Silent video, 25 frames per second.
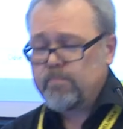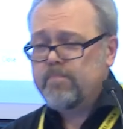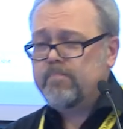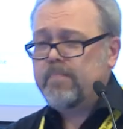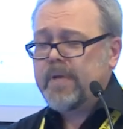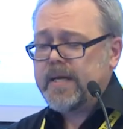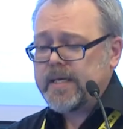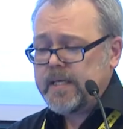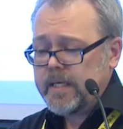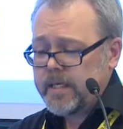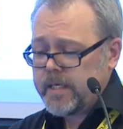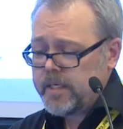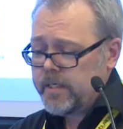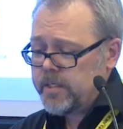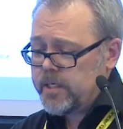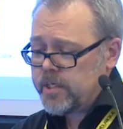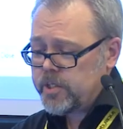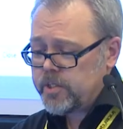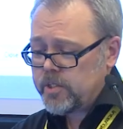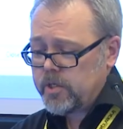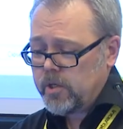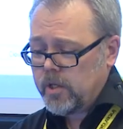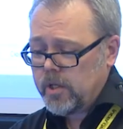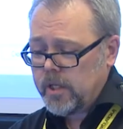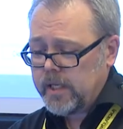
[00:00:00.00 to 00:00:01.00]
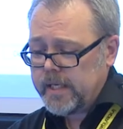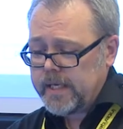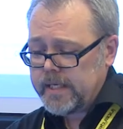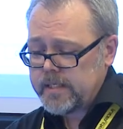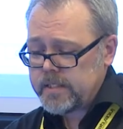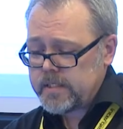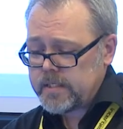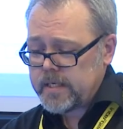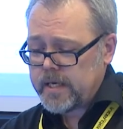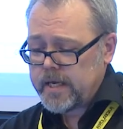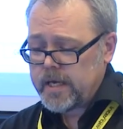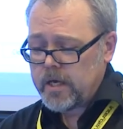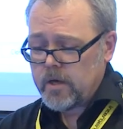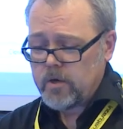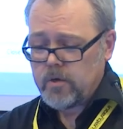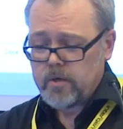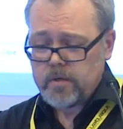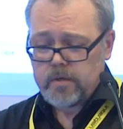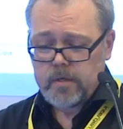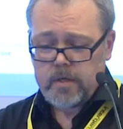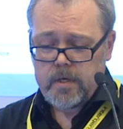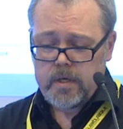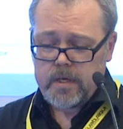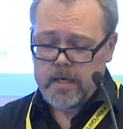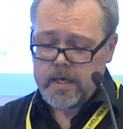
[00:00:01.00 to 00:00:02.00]
make it conditional, let's say,
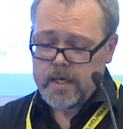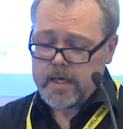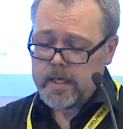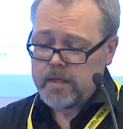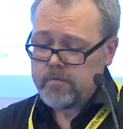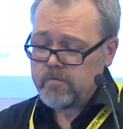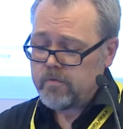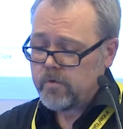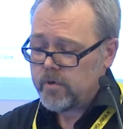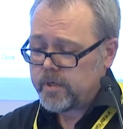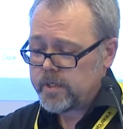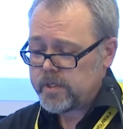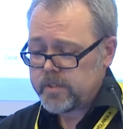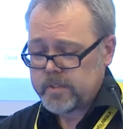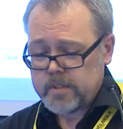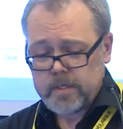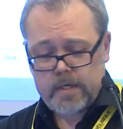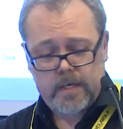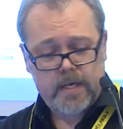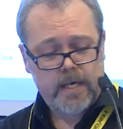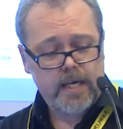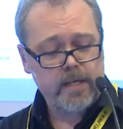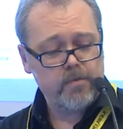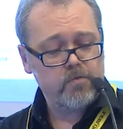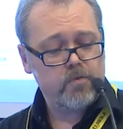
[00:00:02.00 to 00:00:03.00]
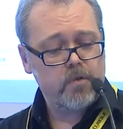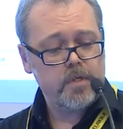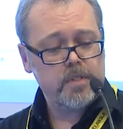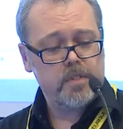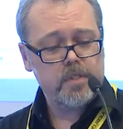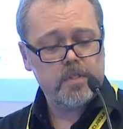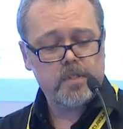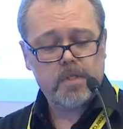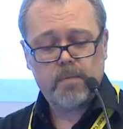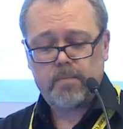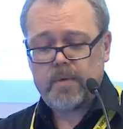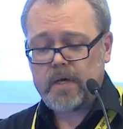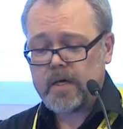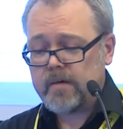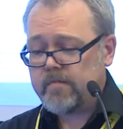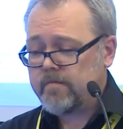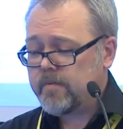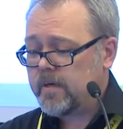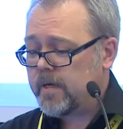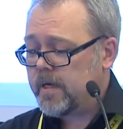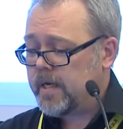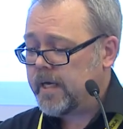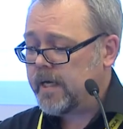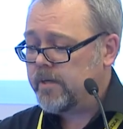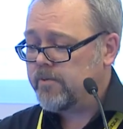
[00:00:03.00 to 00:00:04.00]
on an invoice. Invoices above
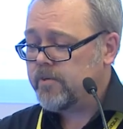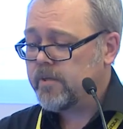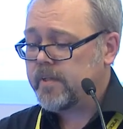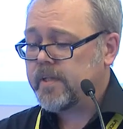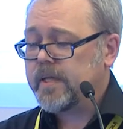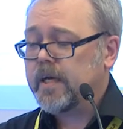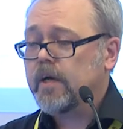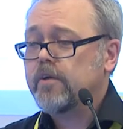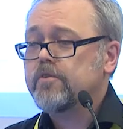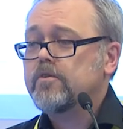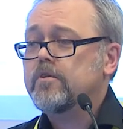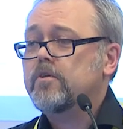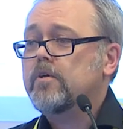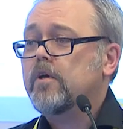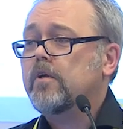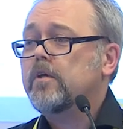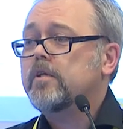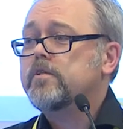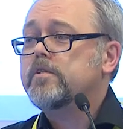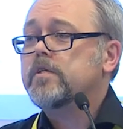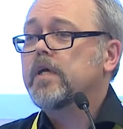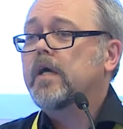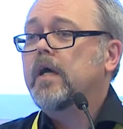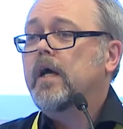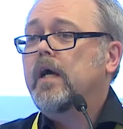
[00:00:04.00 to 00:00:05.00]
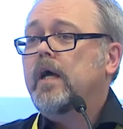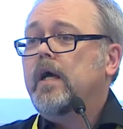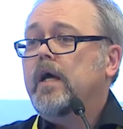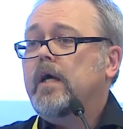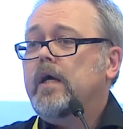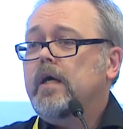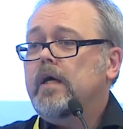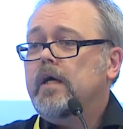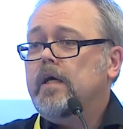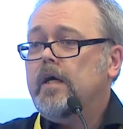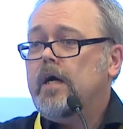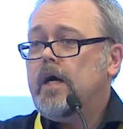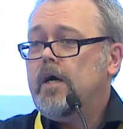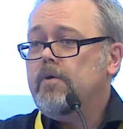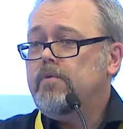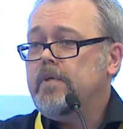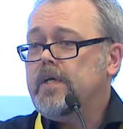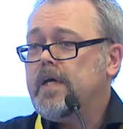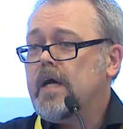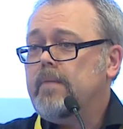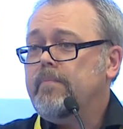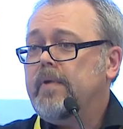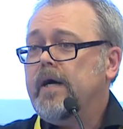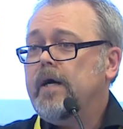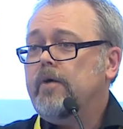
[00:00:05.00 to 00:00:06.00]
$100,000 only
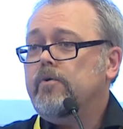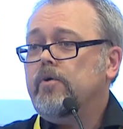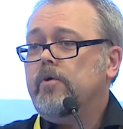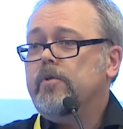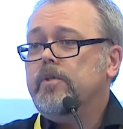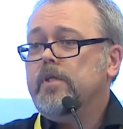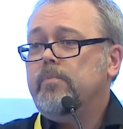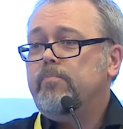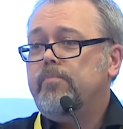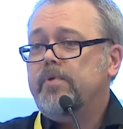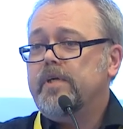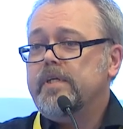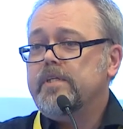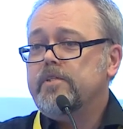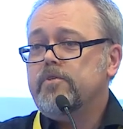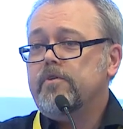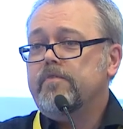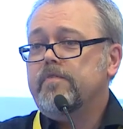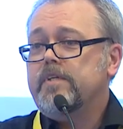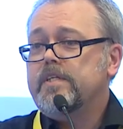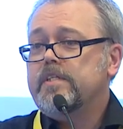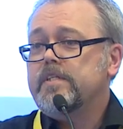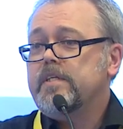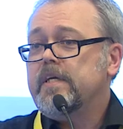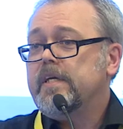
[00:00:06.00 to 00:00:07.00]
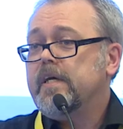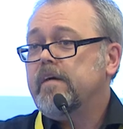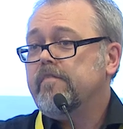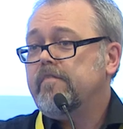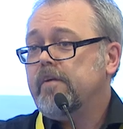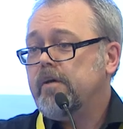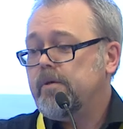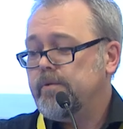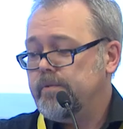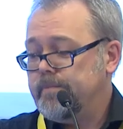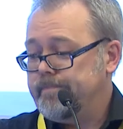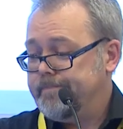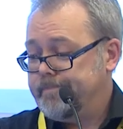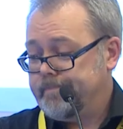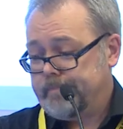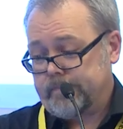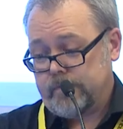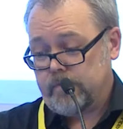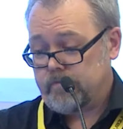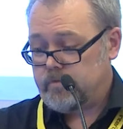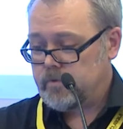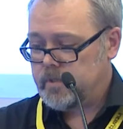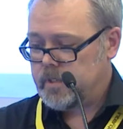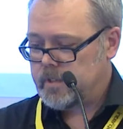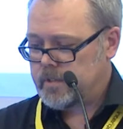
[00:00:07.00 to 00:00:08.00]
come out on the printer of the CFO,
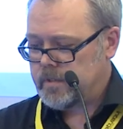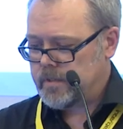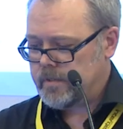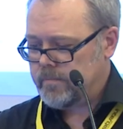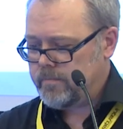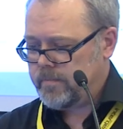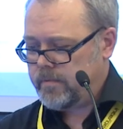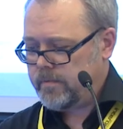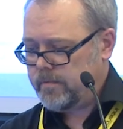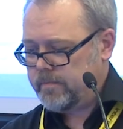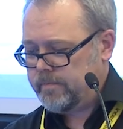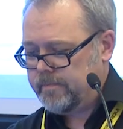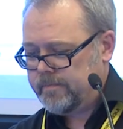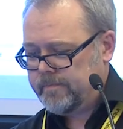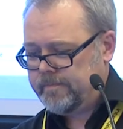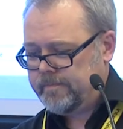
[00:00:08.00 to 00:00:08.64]
for example.